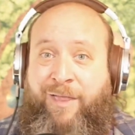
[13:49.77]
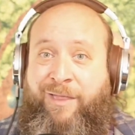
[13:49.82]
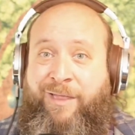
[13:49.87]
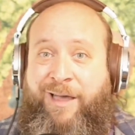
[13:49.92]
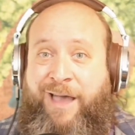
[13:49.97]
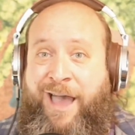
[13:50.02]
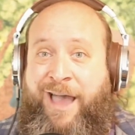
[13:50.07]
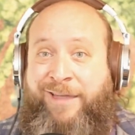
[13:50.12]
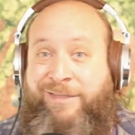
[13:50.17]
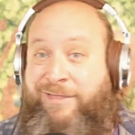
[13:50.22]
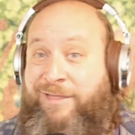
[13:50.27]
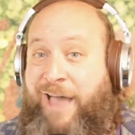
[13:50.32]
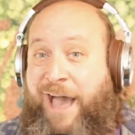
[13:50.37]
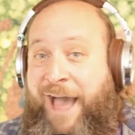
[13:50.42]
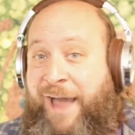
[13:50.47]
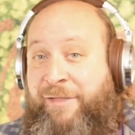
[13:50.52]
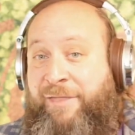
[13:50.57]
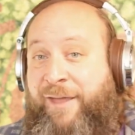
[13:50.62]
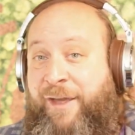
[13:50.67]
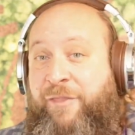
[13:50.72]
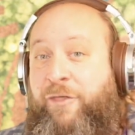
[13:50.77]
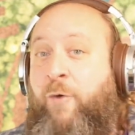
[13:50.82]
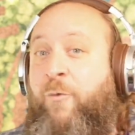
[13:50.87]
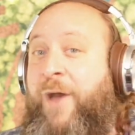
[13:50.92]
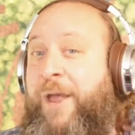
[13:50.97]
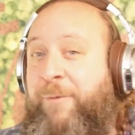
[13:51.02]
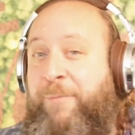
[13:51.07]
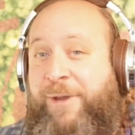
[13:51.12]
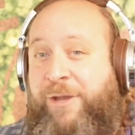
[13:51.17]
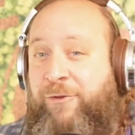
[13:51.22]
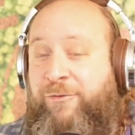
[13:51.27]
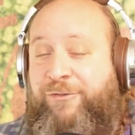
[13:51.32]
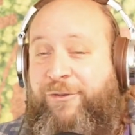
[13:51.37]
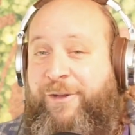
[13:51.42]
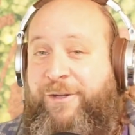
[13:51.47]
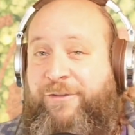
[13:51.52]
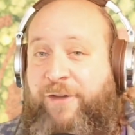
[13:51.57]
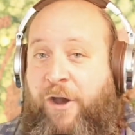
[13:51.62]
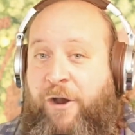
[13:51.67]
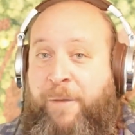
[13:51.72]
I think the way we usually
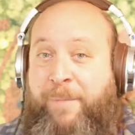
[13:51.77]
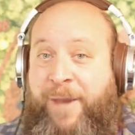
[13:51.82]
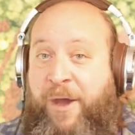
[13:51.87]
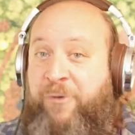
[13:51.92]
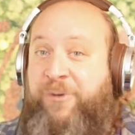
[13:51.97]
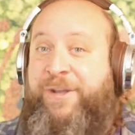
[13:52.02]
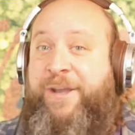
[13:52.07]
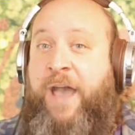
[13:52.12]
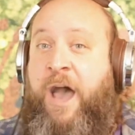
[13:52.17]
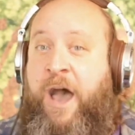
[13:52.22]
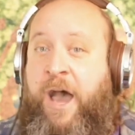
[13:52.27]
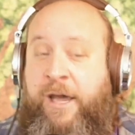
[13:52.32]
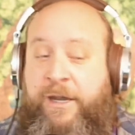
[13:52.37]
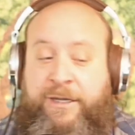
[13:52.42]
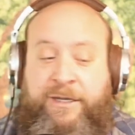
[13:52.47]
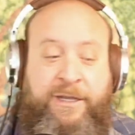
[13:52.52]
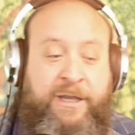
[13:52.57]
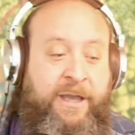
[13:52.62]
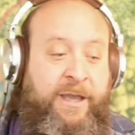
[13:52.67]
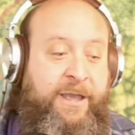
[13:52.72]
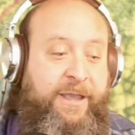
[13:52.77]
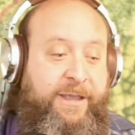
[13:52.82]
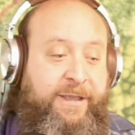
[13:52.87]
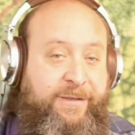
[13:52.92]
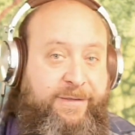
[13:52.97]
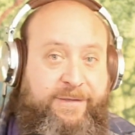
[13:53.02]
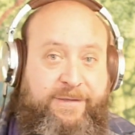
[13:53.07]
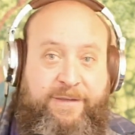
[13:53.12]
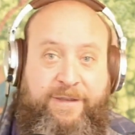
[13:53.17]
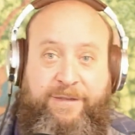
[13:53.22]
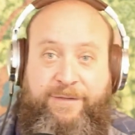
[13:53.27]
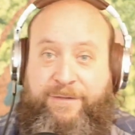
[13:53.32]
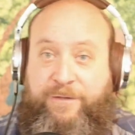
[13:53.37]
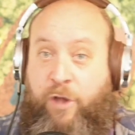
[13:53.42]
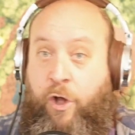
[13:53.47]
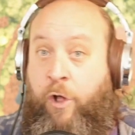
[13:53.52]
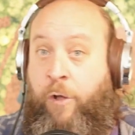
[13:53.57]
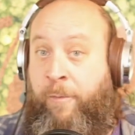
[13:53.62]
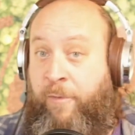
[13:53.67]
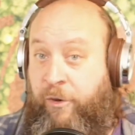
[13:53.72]
talk about God is
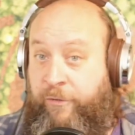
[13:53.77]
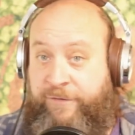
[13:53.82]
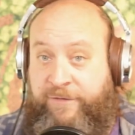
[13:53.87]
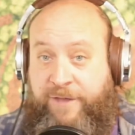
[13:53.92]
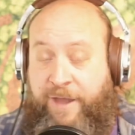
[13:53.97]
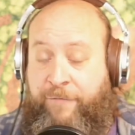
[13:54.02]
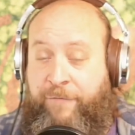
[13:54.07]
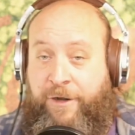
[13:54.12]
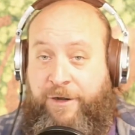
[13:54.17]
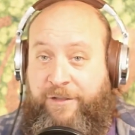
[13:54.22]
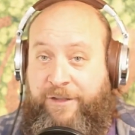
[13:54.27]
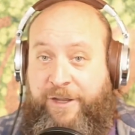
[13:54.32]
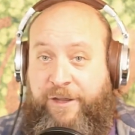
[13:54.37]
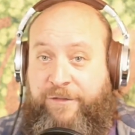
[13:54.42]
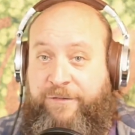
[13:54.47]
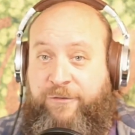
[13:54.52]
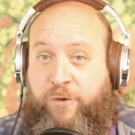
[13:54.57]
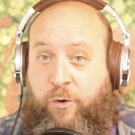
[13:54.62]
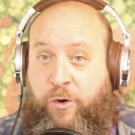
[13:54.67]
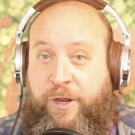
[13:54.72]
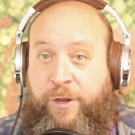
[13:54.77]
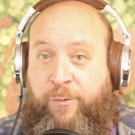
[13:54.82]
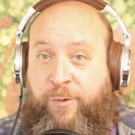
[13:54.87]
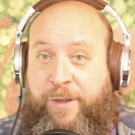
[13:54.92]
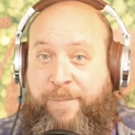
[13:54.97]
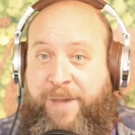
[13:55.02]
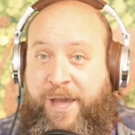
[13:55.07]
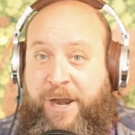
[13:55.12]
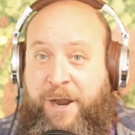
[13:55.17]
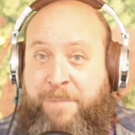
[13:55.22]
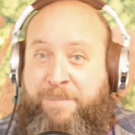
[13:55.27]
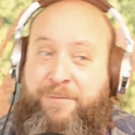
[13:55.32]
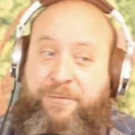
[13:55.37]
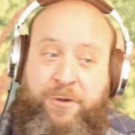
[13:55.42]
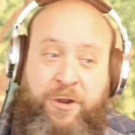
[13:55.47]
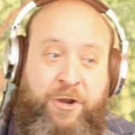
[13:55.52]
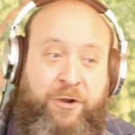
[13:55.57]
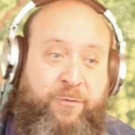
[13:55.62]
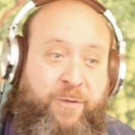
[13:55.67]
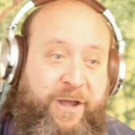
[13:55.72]
almost definitely a story we made up,
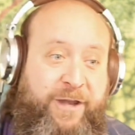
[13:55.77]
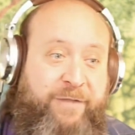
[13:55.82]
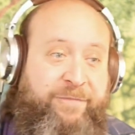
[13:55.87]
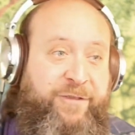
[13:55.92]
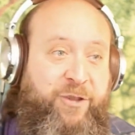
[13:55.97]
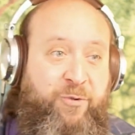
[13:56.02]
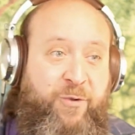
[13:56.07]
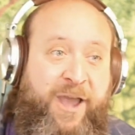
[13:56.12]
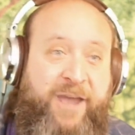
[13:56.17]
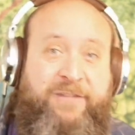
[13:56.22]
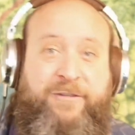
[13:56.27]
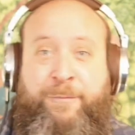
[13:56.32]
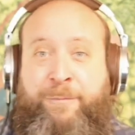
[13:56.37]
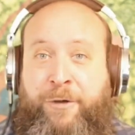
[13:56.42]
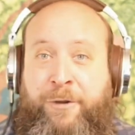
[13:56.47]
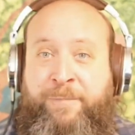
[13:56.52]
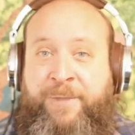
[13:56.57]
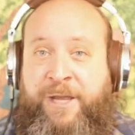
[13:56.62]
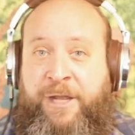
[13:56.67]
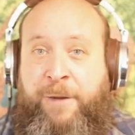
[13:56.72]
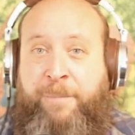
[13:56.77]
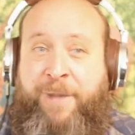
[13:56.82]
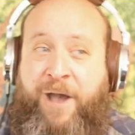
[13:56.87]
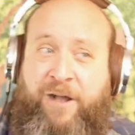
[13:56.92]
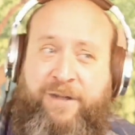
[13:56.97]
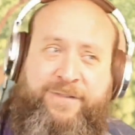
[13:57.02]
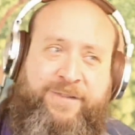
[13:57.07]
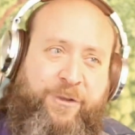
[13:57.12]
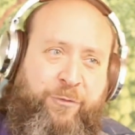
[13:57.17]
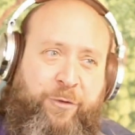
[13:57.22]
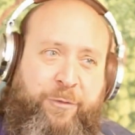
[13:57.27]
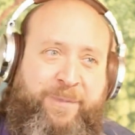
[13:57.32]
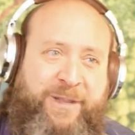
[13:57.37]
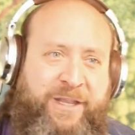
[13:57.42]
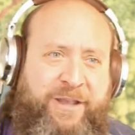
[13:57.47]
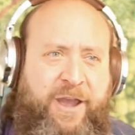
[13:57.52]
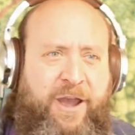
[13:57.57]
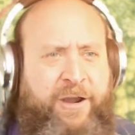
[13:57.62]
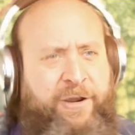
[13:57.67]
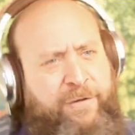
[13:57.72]
right? If you had to put me in a box, it would be
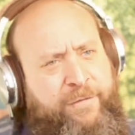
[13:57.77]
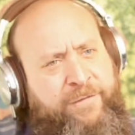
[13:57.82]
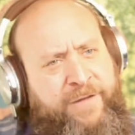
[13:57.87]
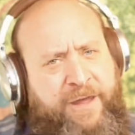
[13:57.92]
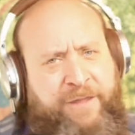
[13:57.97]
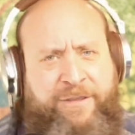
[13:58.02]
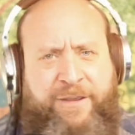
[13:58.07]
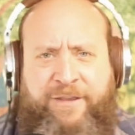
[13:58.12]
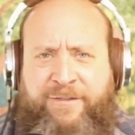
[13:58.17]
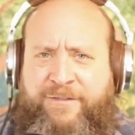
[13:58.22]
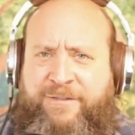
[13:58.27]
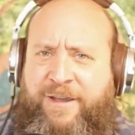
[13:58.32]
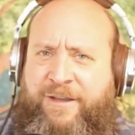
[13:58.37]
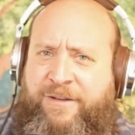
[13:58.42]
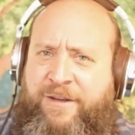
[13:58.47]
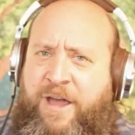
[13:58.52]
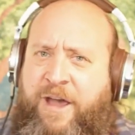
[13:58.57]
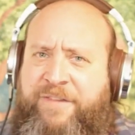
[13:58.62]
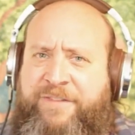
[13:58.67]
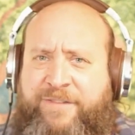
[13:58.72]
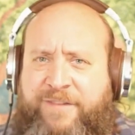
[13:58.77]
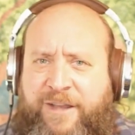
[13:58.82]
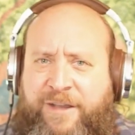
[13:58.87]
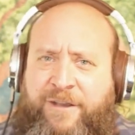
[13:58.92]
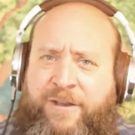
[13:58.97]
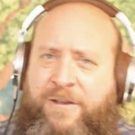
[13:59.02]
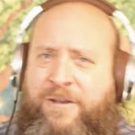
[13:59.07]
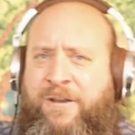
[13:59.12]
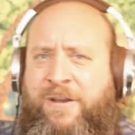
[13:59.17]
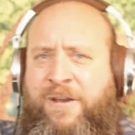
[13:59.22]
kind of atheist, agnostic,